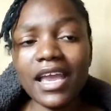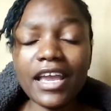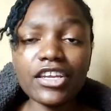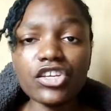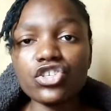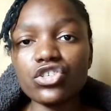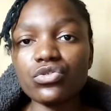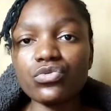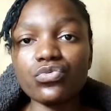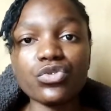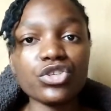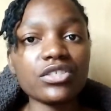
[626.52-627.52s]
energy,
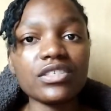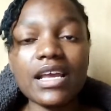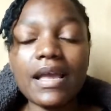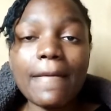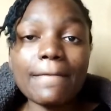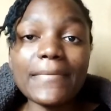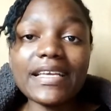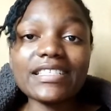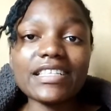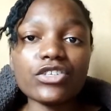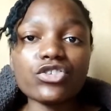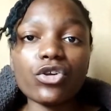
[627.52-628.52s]
which
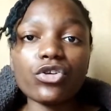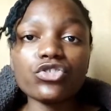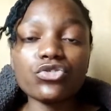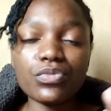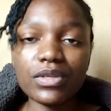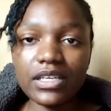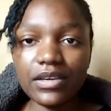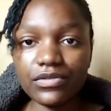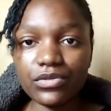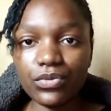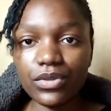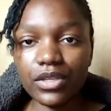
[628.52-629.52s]
means that you're going to be
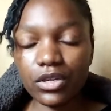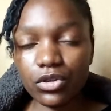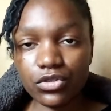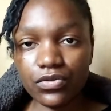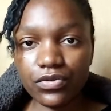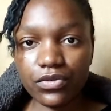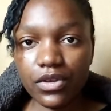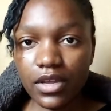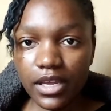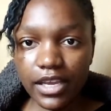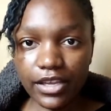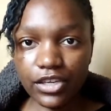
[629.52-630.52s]
left with a lot of
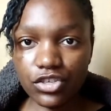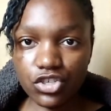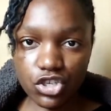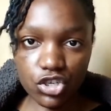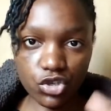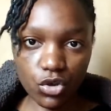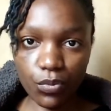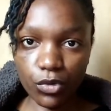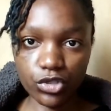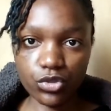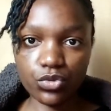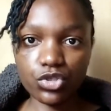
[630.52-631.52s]
energy in your
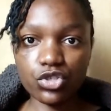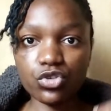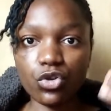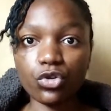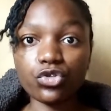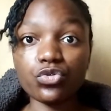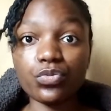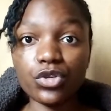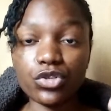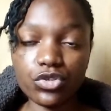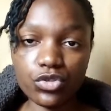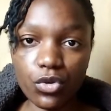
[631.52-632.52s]
body, which is going to
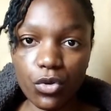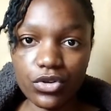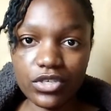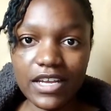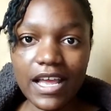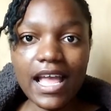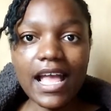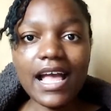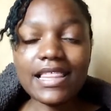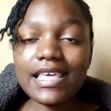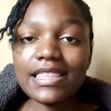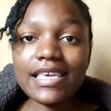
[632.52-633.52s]
be stored.
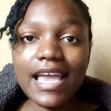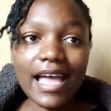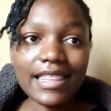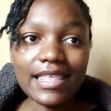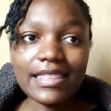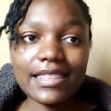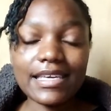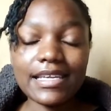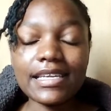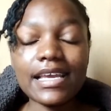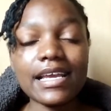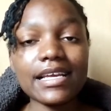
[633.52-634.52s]
And then the other
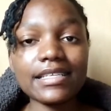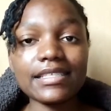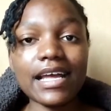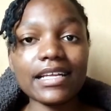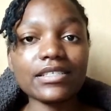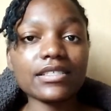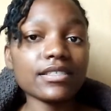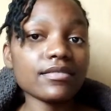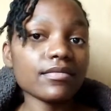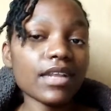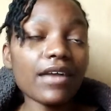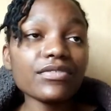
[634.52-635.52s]
thing is that
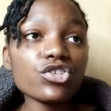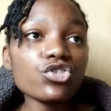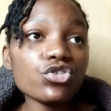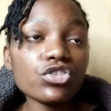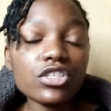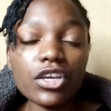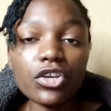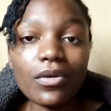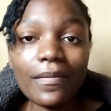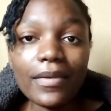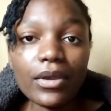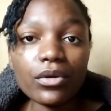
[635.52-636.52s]
after you take
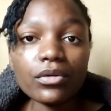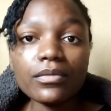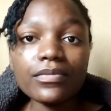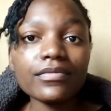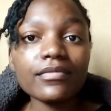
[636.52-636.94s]
your meal,